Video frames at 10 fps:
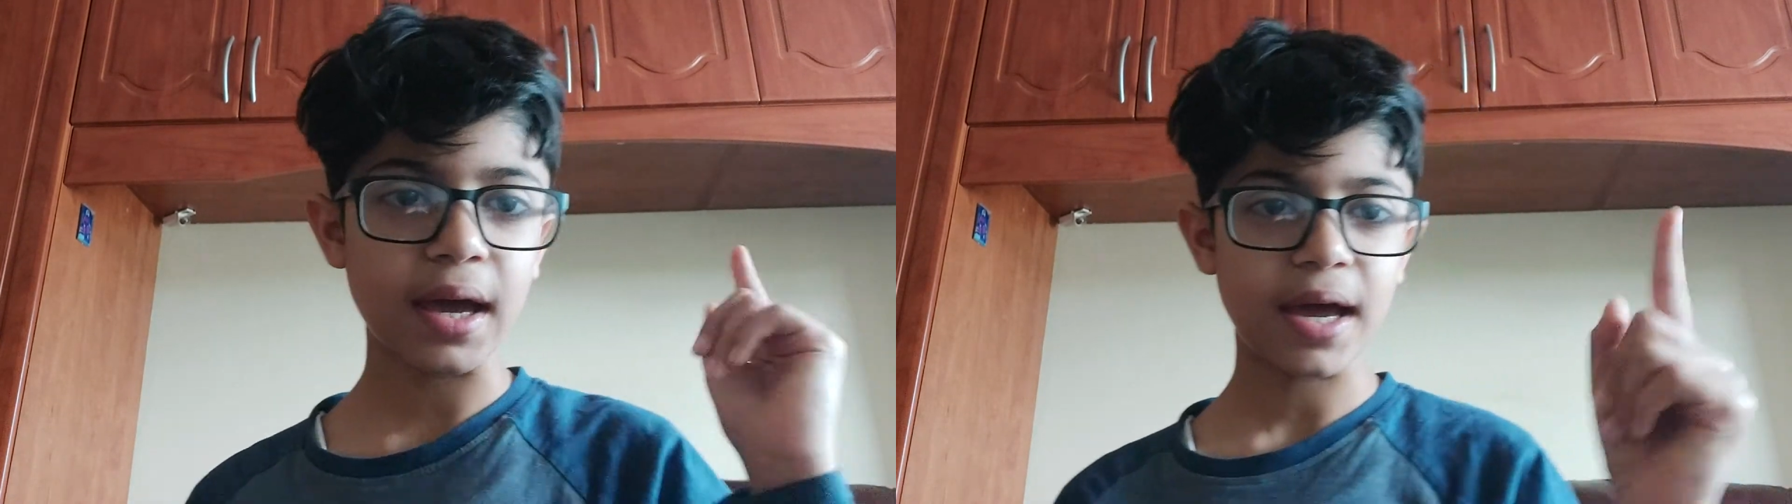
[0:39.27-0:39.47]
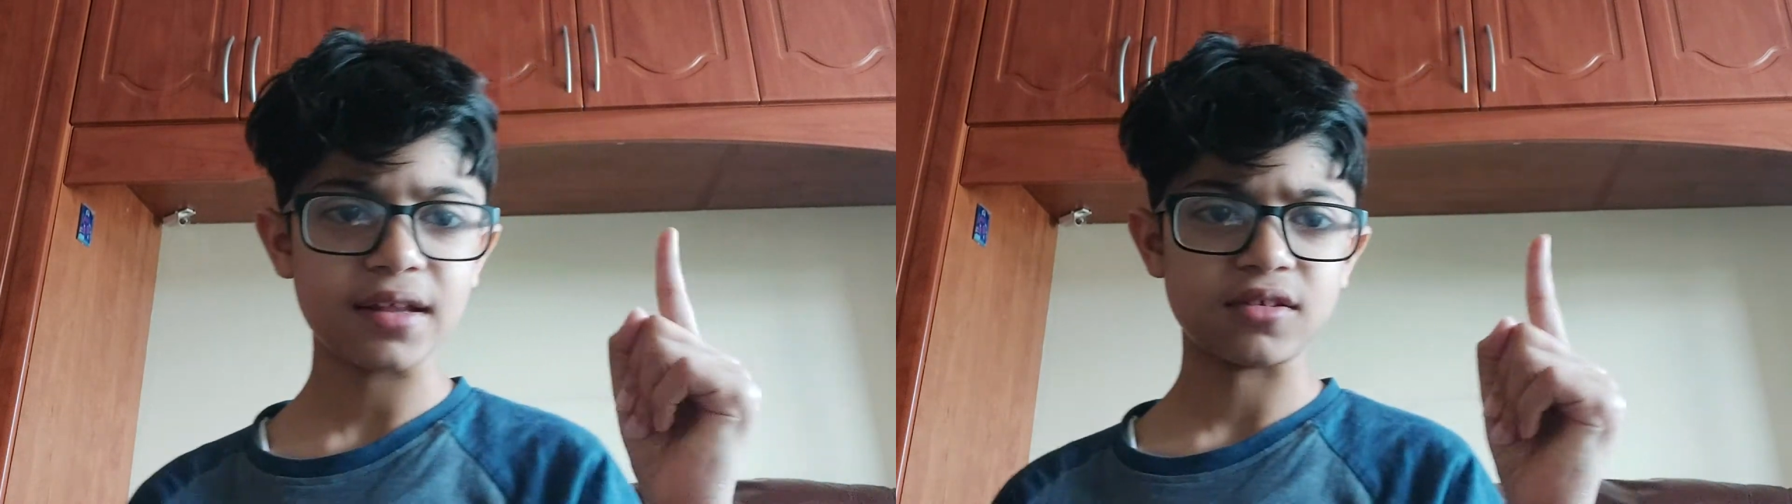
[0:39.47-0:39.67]

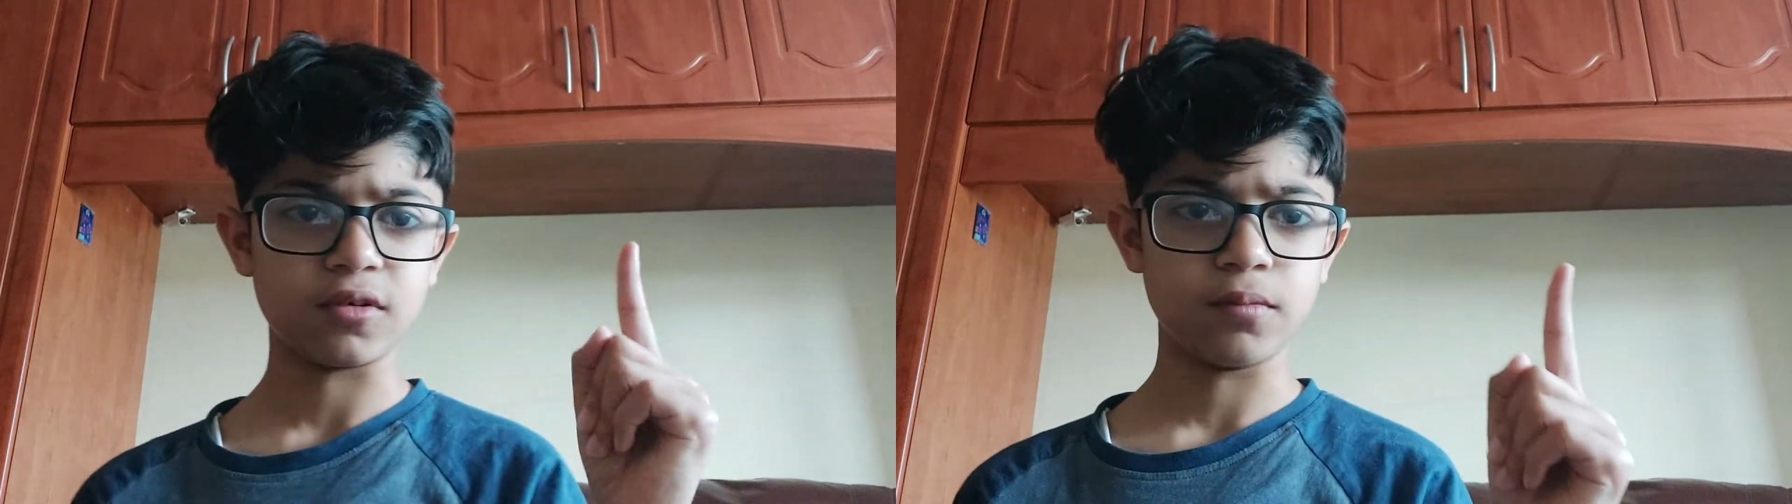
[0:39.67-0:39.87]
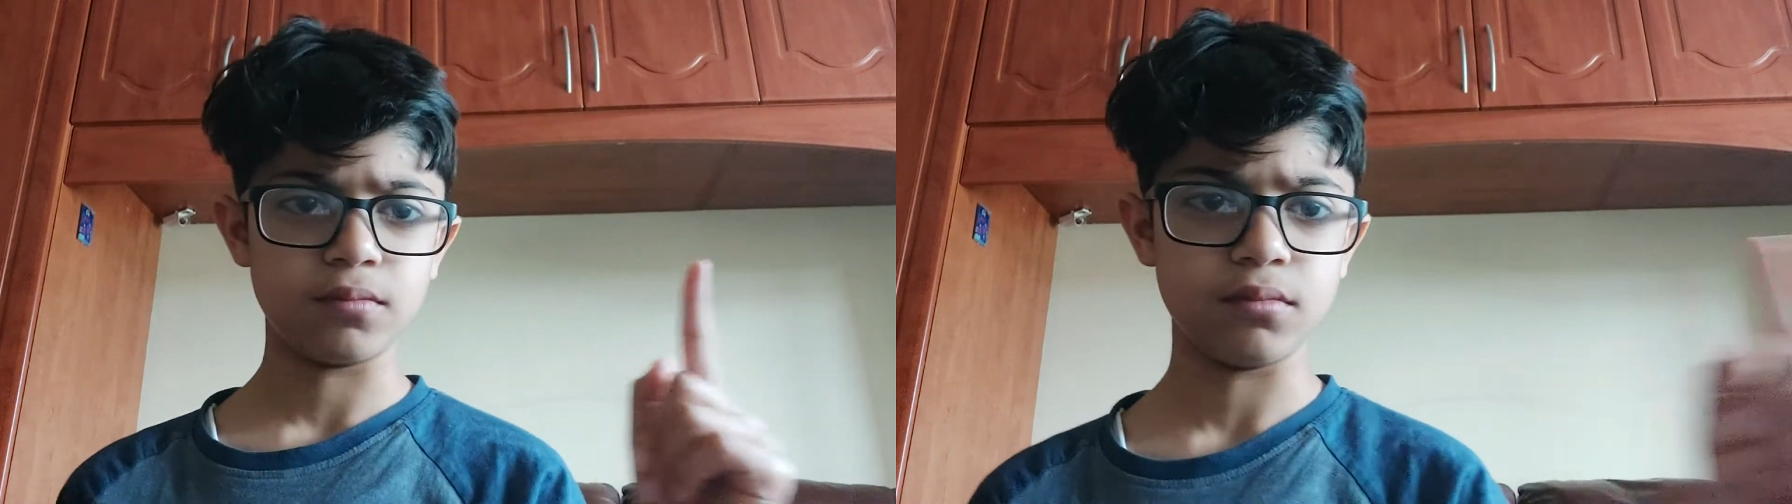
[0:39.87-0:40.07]

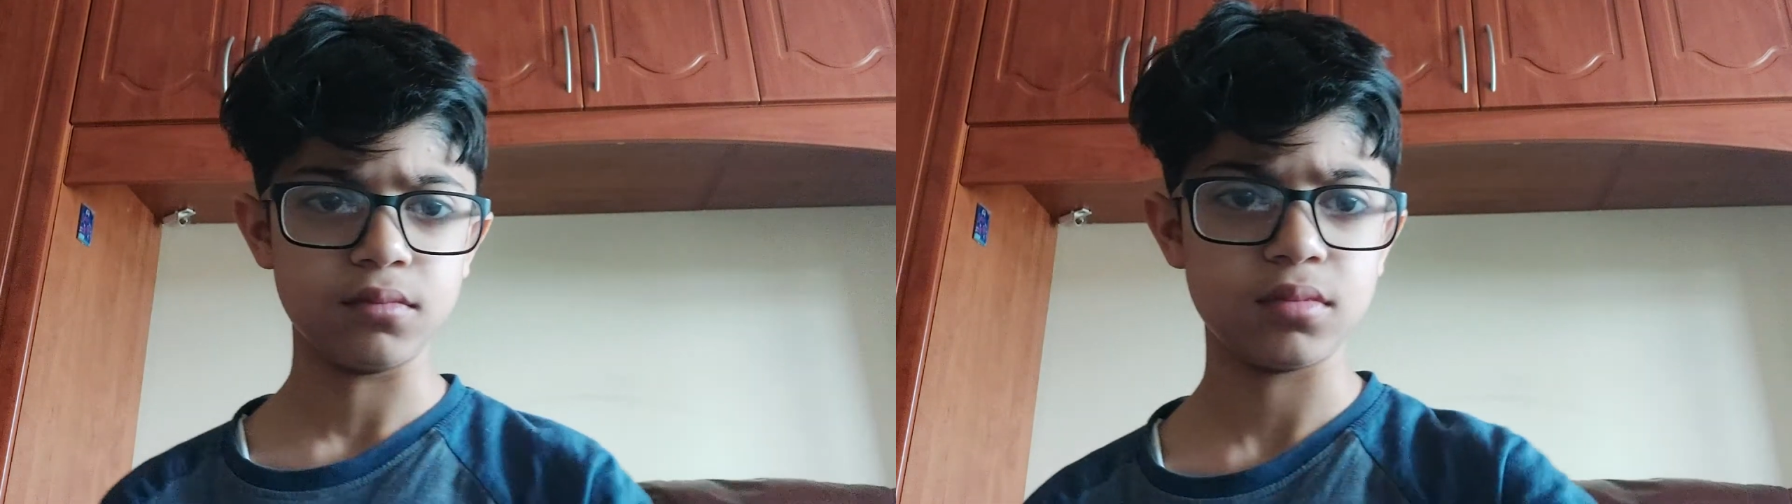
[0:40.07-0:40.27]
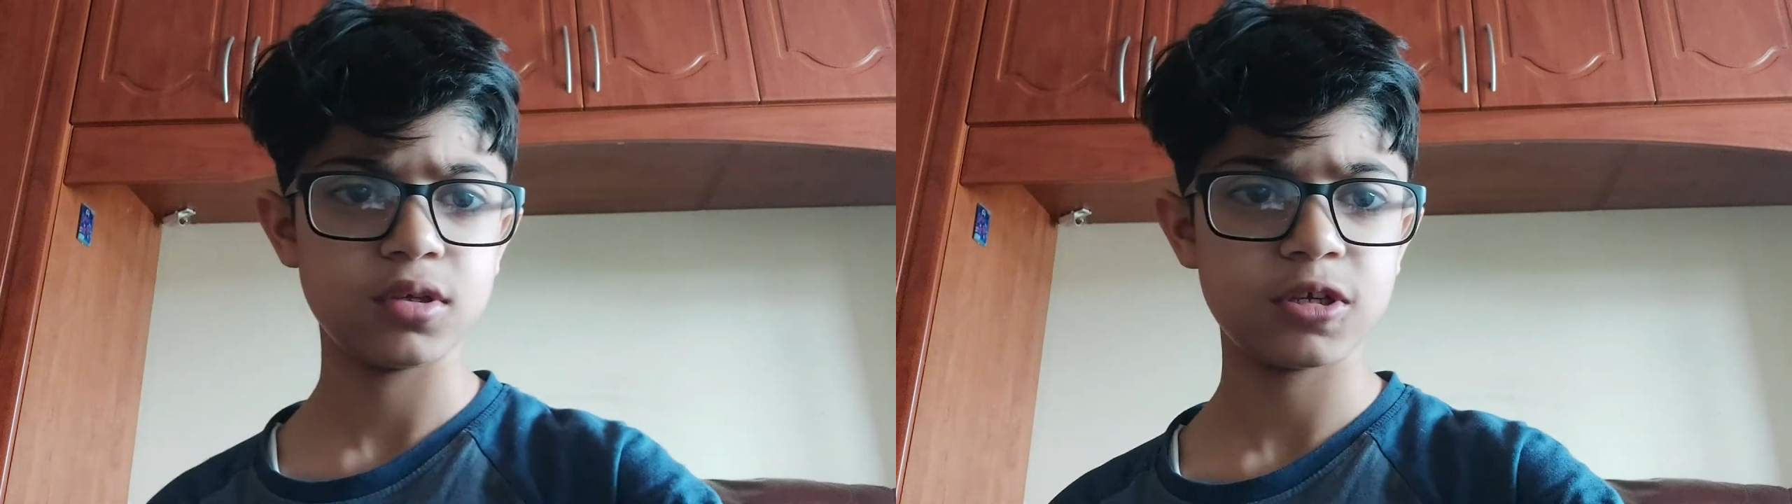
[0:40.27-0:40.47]

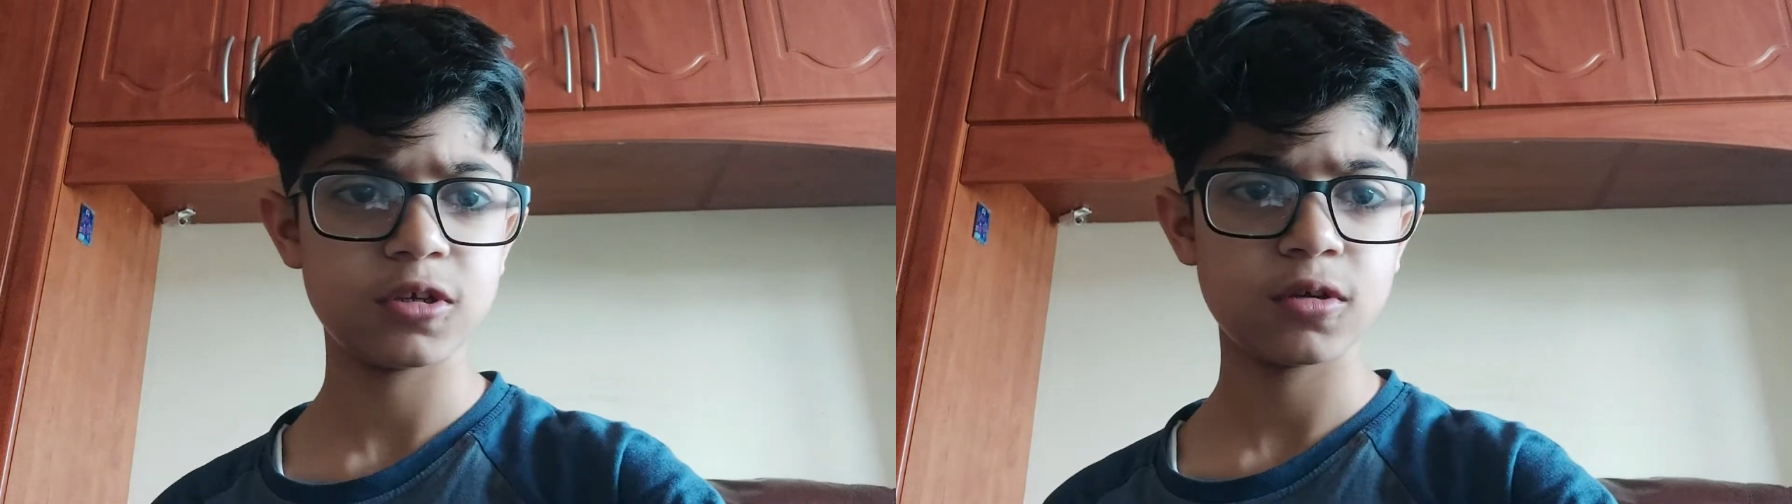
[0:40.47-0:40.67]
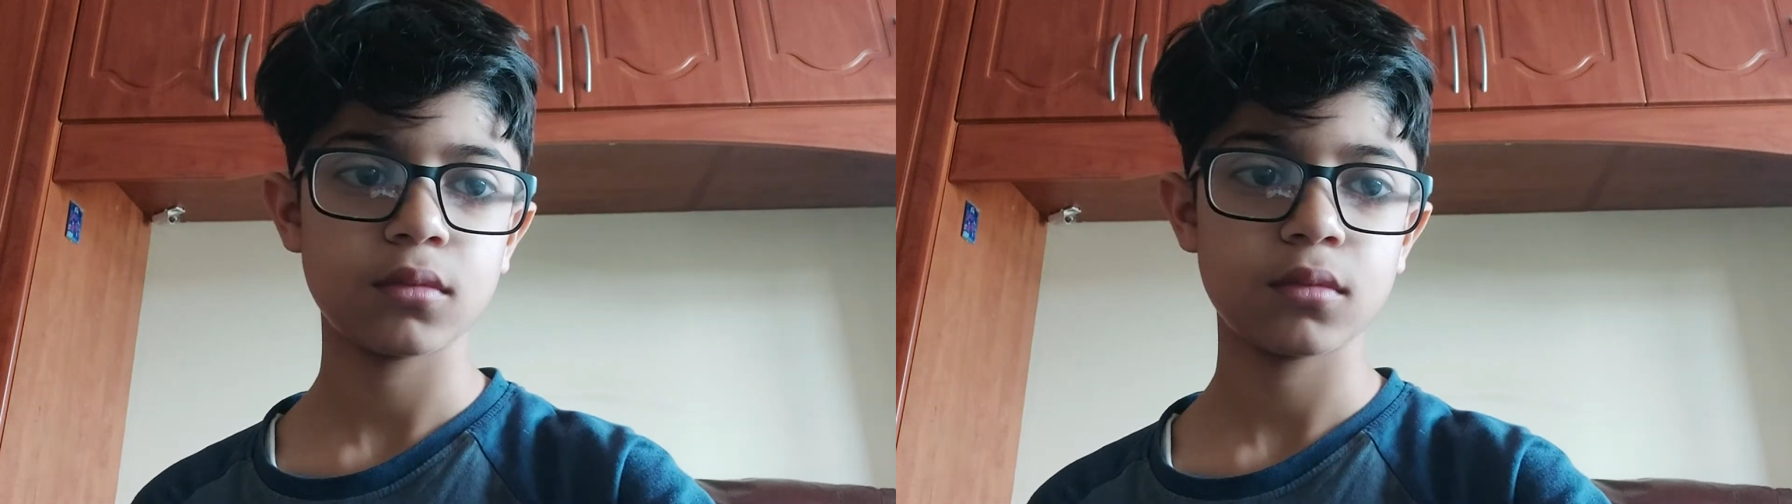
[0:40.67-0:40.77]
Atoms.